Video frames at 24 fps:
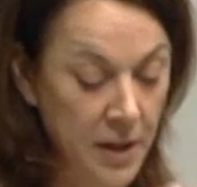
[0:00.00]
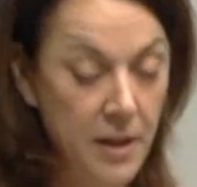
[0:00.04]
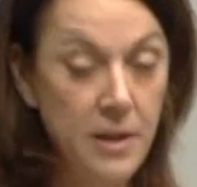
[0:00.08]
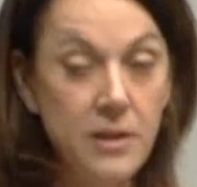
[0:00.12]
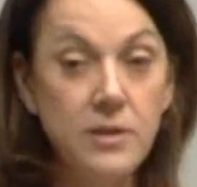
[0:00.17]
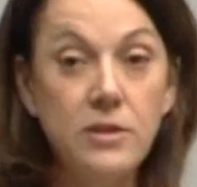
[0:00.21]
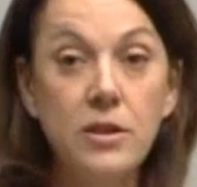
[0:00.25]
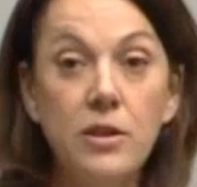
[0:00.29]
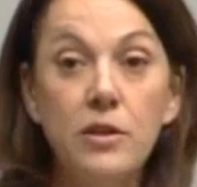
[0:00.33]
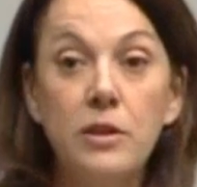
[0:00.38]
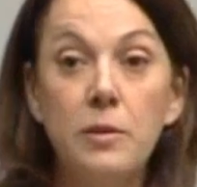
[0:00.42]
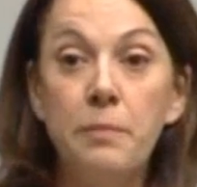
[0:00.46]

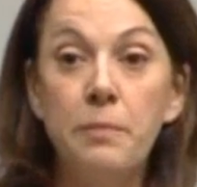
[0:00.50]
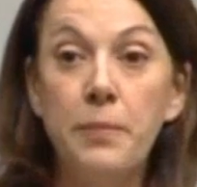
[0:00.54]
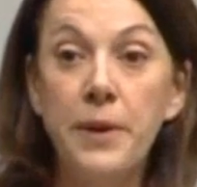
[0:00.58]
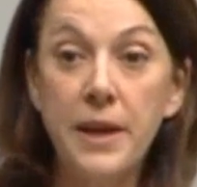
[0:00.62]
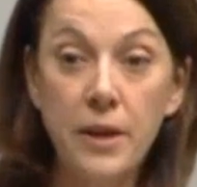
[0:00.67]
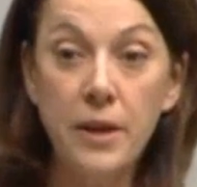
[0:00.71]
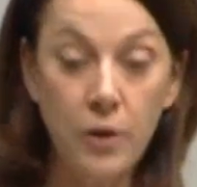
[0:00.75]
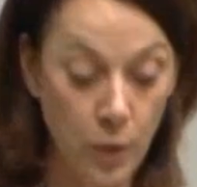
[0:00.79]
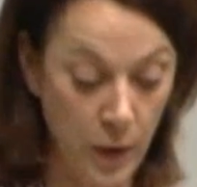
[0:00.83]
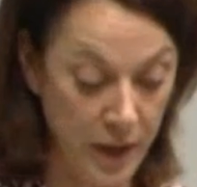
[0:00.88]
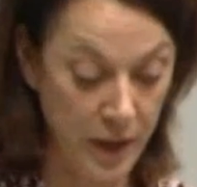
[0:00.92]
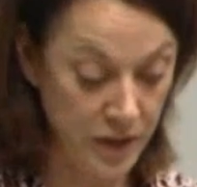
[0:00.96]
So the
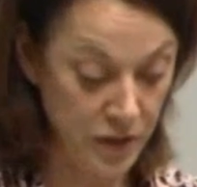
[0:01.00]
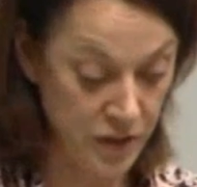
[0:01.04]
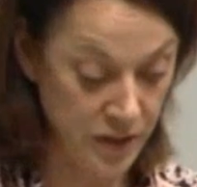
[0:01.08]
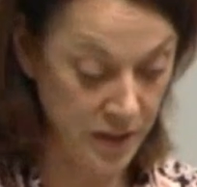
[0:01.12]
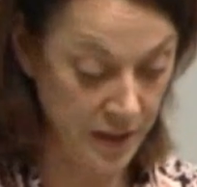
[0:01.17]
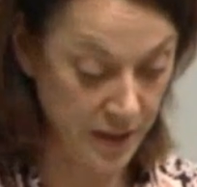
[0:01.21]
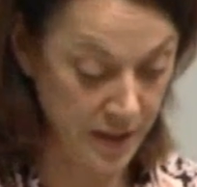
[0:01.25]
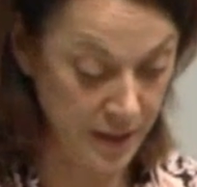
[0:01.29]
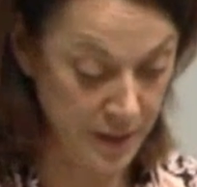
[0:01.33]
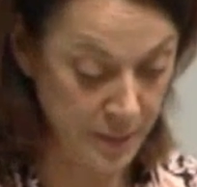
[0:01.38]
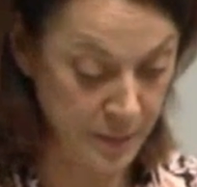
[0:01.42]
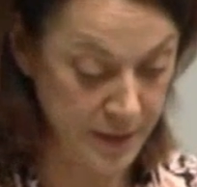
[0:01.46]
big question
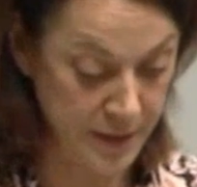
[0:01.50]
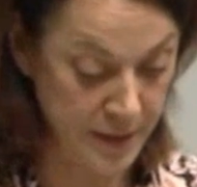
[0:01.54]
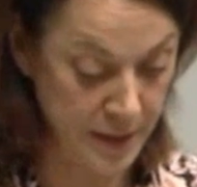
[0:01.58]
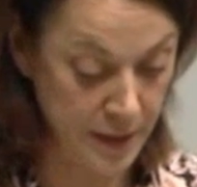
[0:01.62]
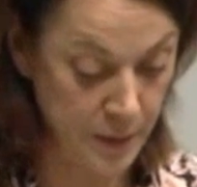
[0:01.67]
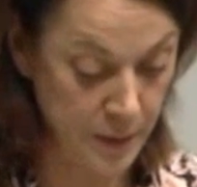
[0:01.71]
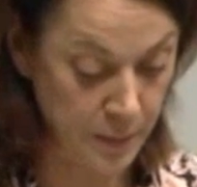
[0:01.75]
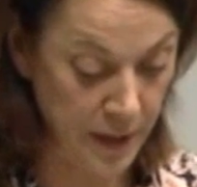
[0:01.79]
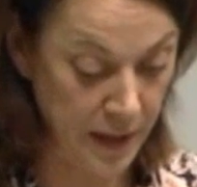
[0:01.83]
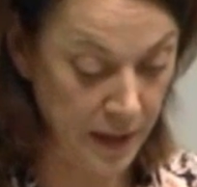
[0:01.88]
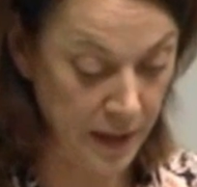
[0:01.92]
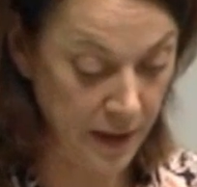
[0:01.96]
is, Mr.
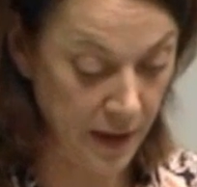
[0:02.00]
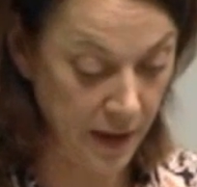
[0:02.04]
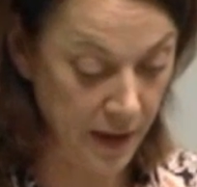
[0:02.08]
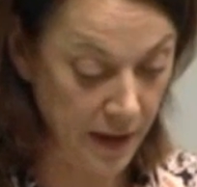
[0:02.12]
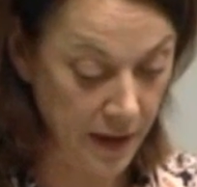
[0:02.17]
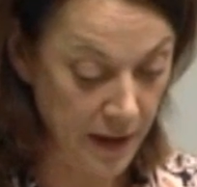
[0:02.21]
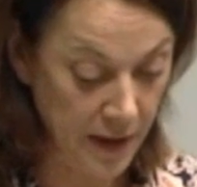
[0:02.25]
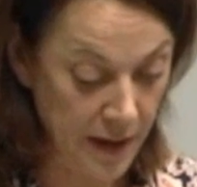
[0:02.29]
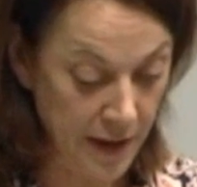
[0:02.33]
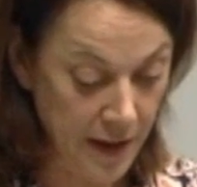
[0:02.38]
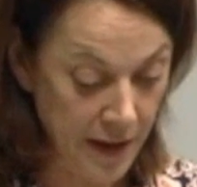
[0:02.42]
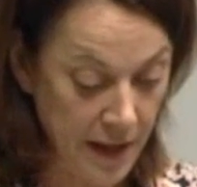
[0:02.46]
Speaker,
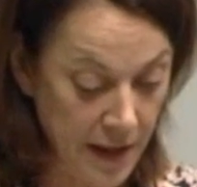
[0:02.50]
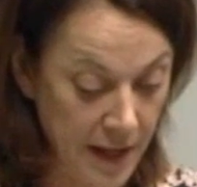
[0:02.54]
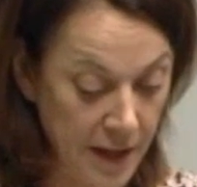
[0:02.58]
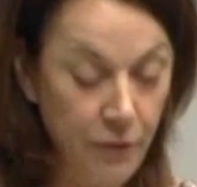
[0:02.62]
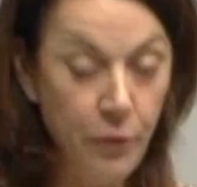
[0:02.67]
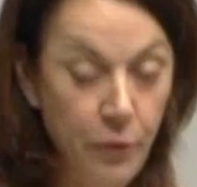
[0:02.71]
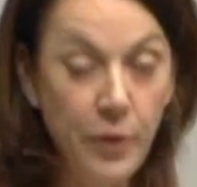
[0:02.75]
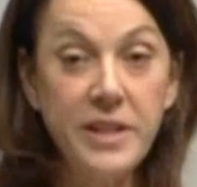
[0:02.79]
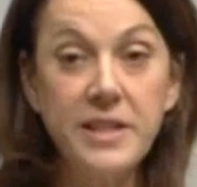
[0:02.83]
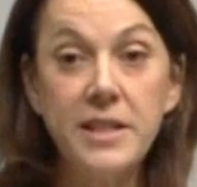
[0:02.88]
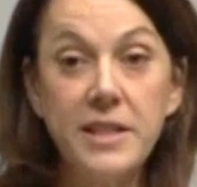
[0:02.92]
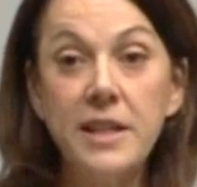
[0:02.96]
if
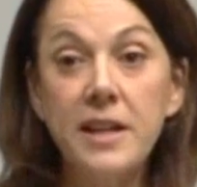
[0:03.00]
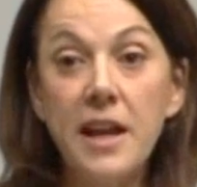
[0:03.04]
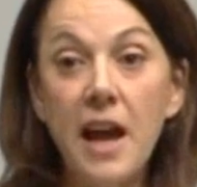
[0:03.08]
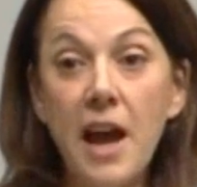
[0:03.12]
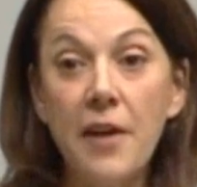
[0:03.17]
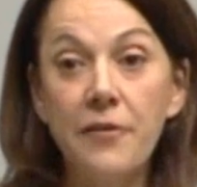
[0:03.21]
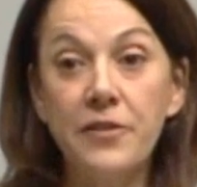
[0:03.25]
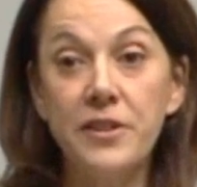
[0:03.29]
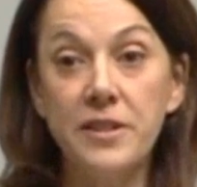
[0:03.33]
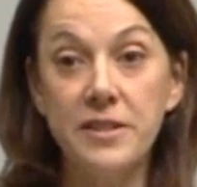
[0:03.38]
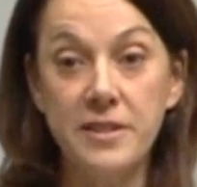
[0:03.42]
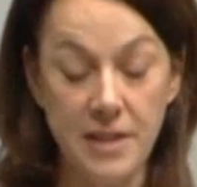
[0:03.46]
we did
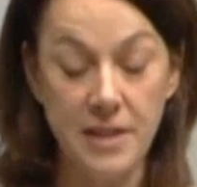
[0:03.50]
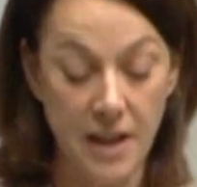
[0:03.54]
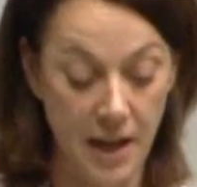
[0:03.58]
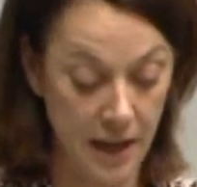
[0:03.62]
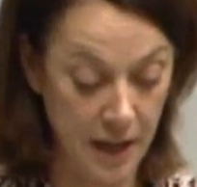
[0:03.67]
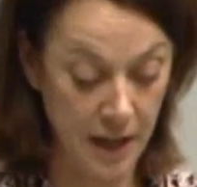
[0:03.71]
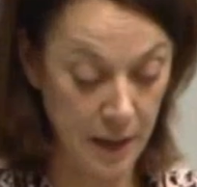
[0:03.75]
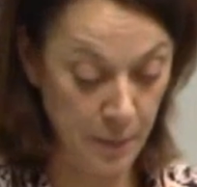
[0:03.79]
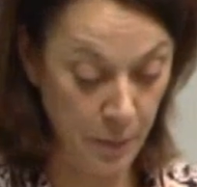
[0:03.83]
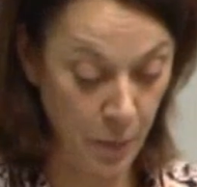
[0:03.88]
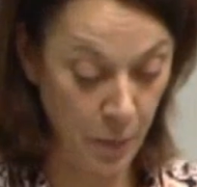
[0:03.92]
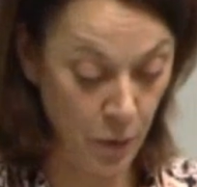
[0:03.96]
have to start
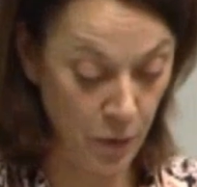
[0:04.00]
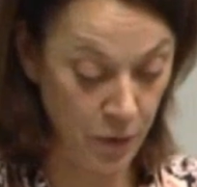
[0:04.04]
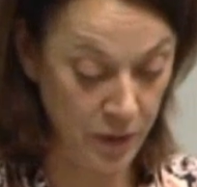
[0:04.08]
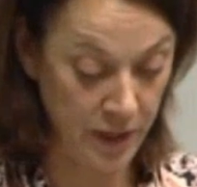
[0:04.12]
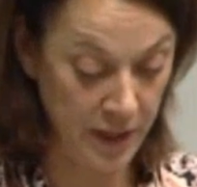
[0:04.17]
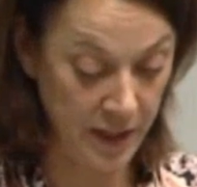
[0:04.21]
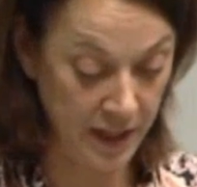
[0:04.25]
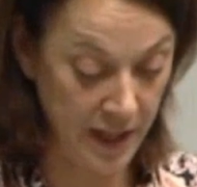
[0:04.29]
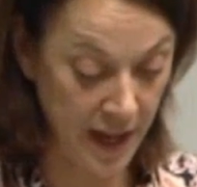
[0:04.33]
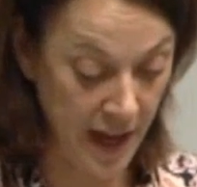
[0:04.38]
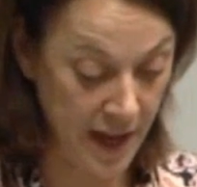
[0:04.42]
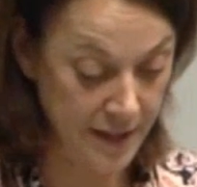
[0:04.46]

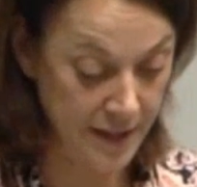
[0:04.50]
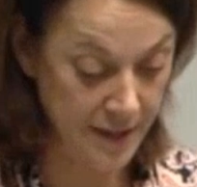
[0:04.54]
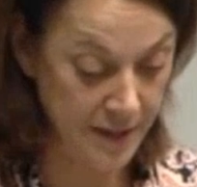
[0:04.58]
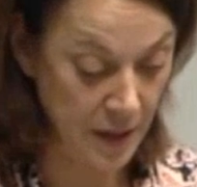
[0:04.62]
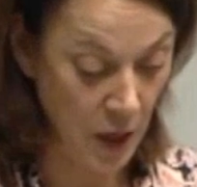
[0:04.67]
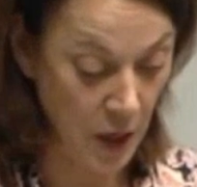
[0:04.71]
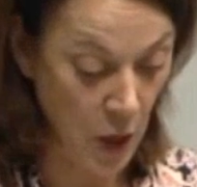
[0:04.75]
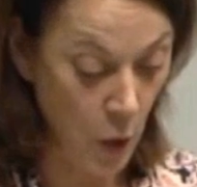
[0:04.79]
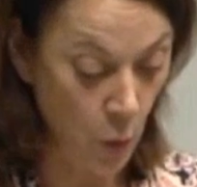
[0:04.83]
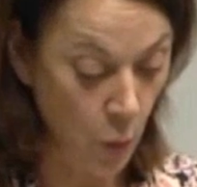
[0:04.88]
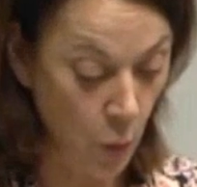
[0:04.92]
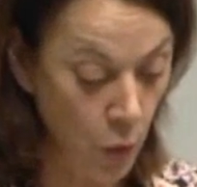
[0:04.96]
importing gas,
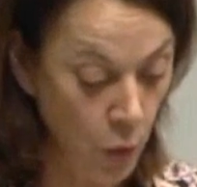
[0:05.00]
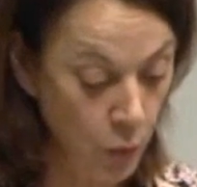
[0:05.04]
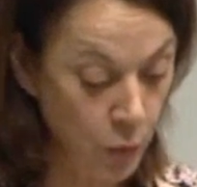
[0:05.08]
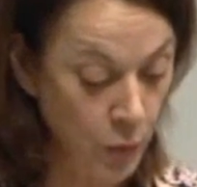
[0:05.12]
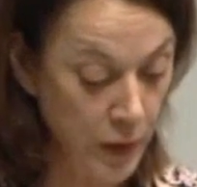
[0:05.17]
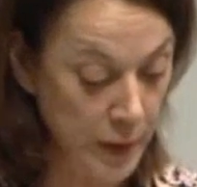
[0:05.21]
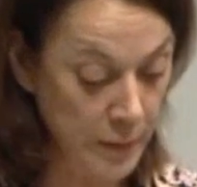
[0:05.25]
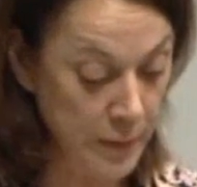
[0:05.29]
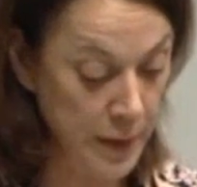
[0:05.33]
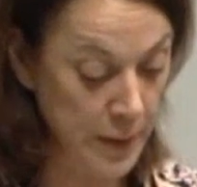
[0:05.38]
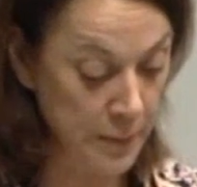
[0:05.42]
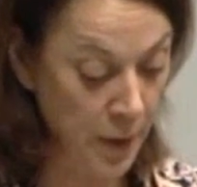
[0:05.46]
would
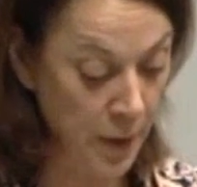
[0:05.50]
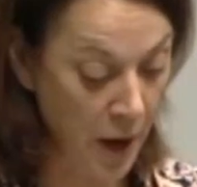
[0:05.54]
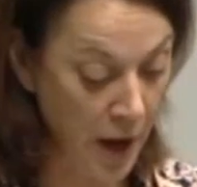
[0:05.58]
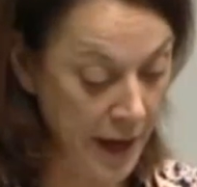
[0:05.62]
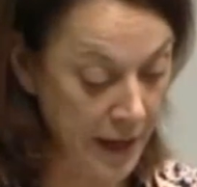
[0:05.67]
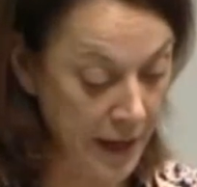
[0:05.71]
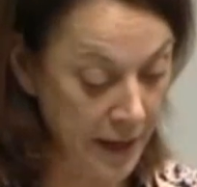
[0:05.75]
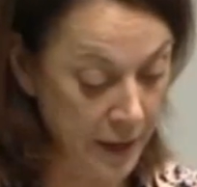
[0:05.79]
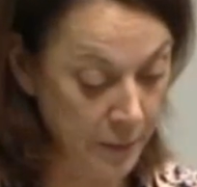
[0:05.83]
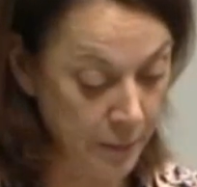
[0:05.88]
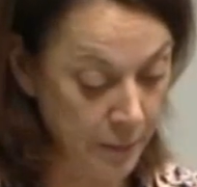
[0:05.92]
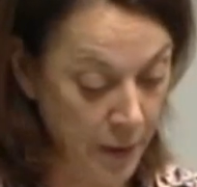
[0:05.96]
we be
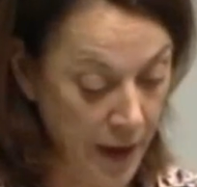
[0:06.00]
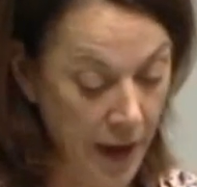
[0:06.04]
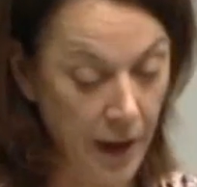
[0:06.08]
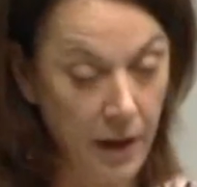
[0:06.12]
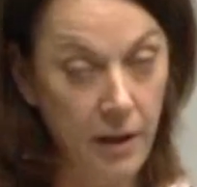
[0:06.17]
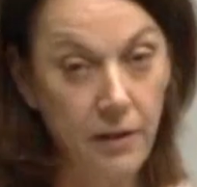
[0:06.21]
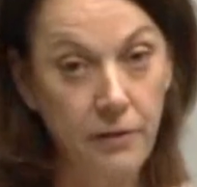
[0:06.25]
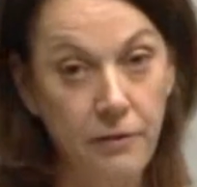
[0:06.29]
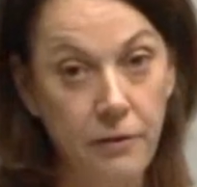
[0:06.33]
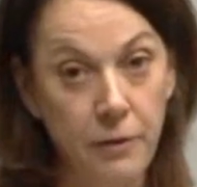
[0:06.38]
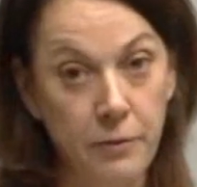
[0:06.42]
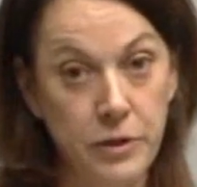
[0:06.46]
buying it
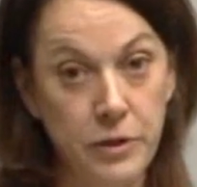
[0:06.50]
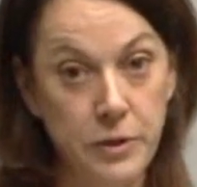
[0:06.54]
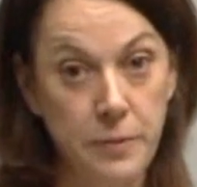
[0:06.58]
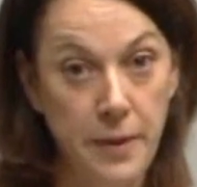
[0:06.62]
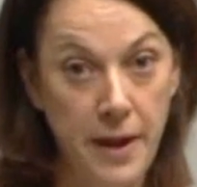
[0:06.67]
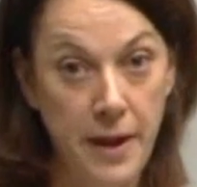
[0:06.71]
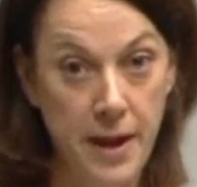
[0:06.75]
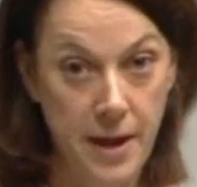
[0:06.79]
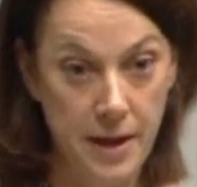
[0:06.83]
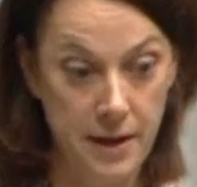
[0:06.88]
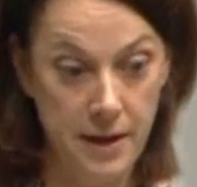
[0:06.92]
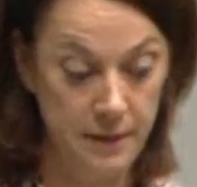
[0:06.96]
back from
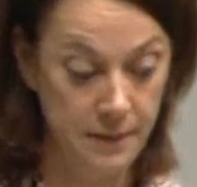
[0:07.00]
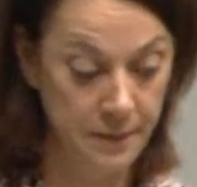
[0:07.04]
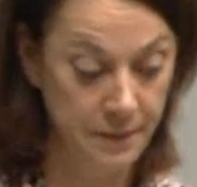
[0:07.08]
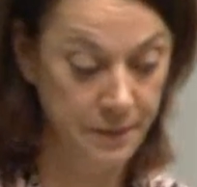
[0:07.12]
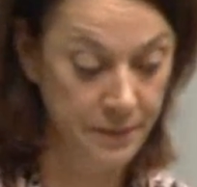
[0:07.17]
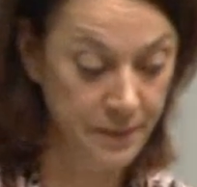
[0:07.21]
Japan?